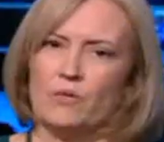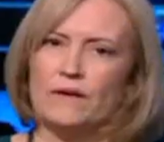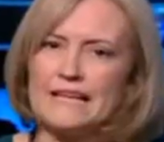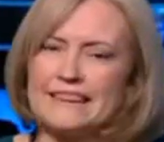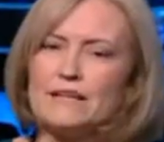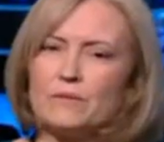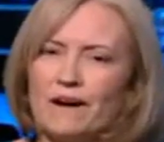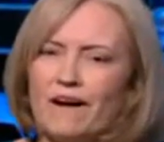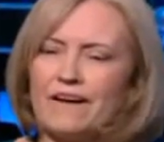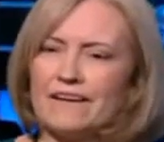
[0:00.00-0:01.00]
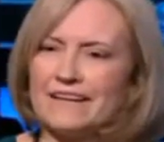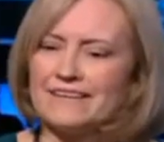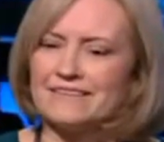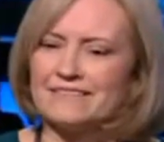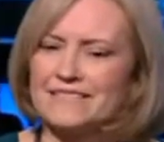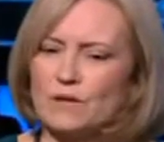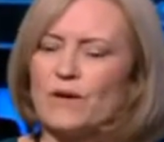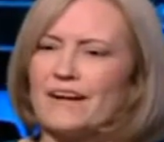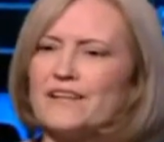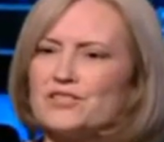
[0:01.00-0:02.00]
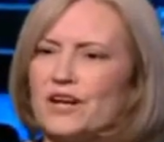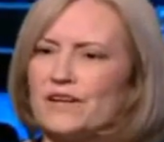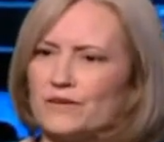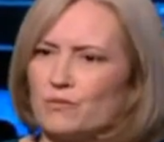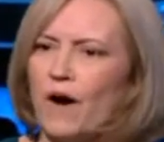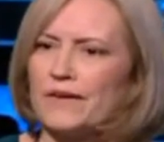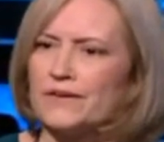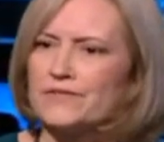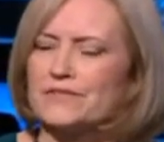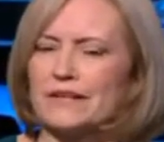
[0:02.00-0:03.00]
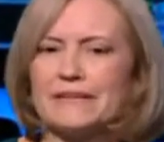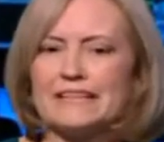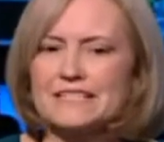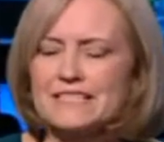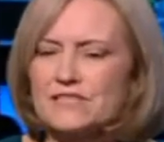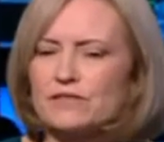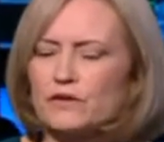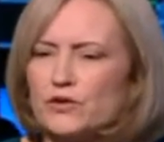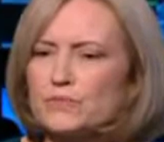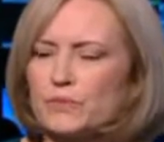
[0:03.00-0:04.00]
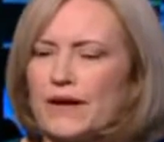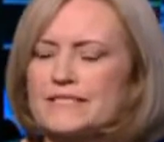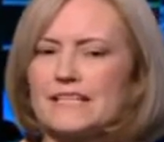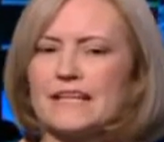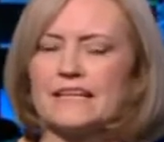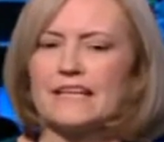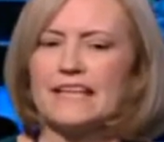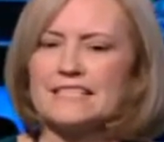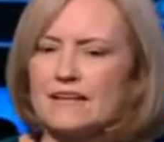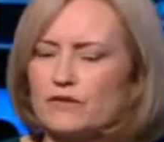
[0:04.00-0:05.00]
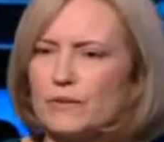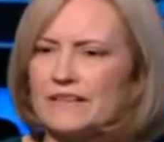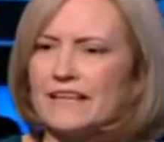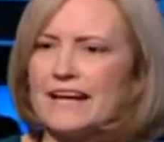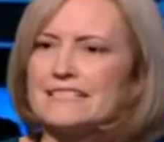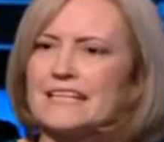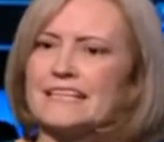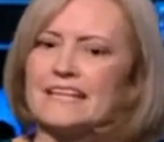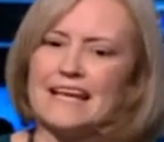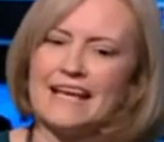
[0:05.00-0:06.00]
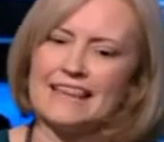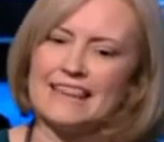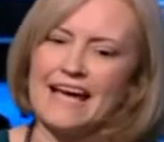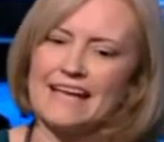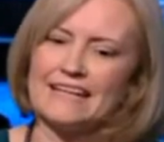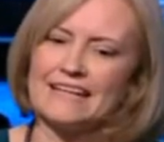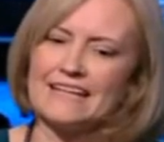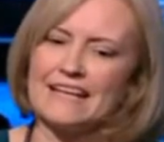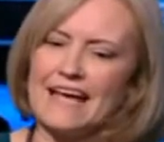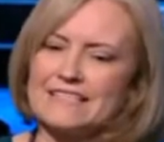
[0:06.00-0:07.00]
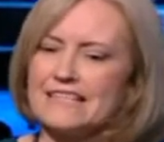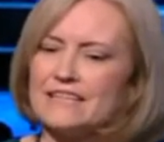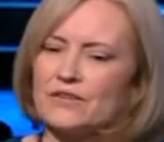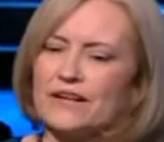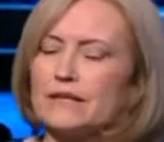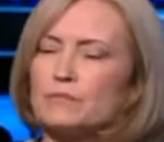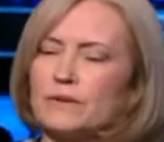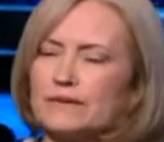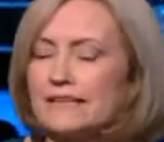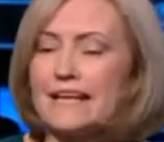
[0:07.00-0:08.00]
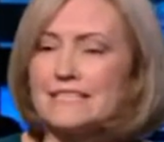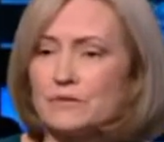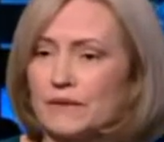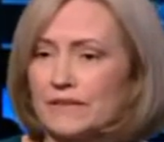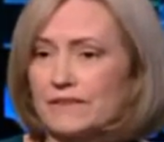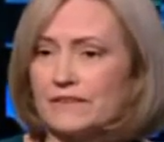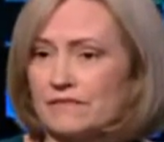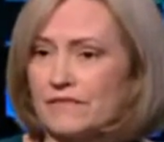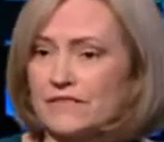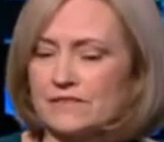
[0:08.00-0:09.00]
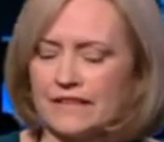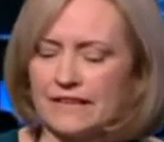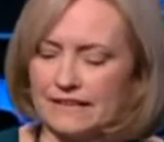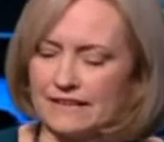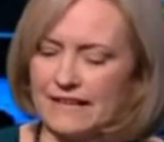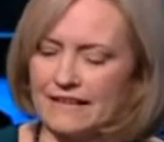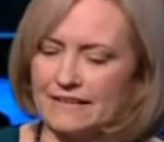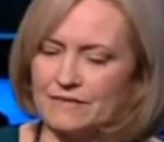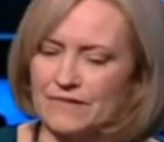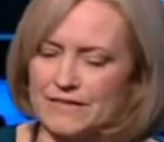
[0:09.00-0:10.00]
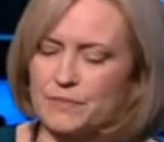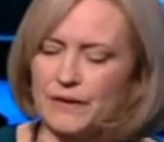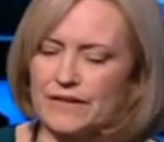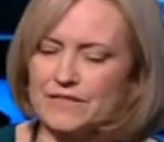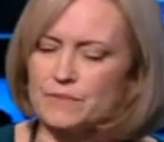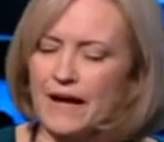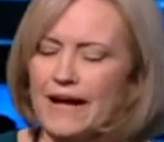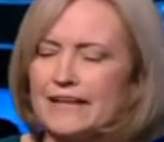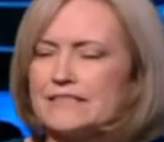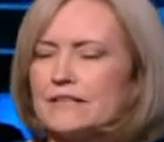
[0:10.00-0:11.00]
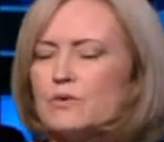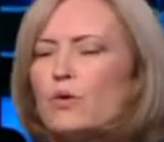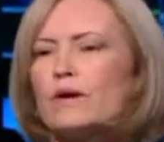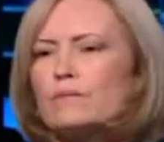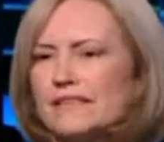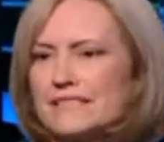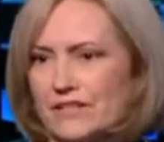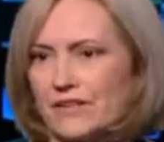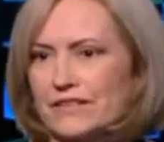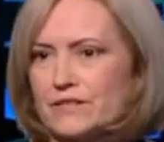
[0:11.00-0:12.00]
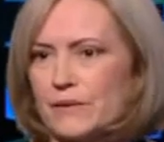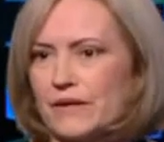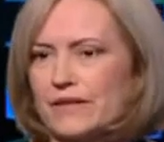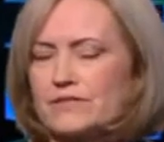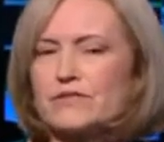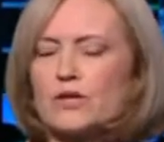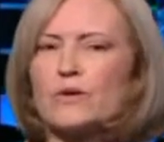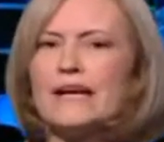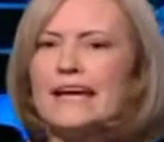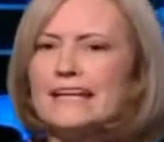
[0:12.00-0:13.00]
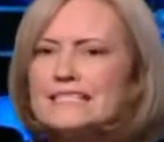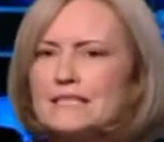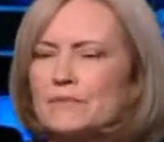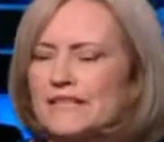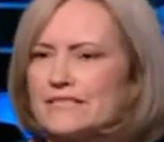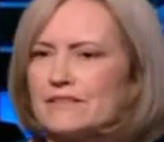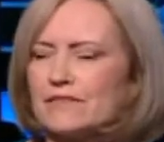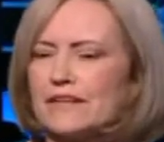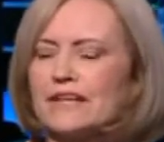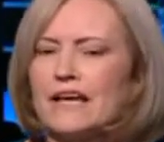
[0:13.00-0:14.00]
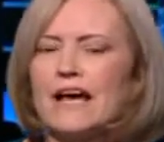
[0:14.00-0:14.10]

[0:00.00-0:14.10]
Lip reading: Well, I think we are in somewhat uncharted waters. I mean, this is the first president that's ever been elected that it has neither any elected political experience behind him nor military experience. So it is something different.